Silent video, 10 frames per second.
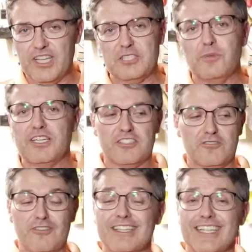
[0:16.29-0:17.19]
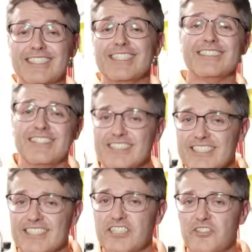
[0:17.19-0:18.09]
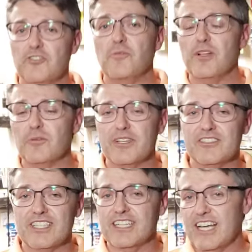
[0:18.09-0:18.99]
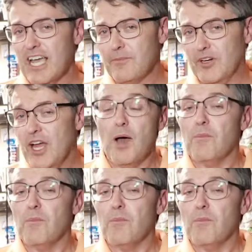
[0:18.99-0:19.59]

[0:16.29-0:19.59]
and that's because the front lens is 62 millimeters in diameter.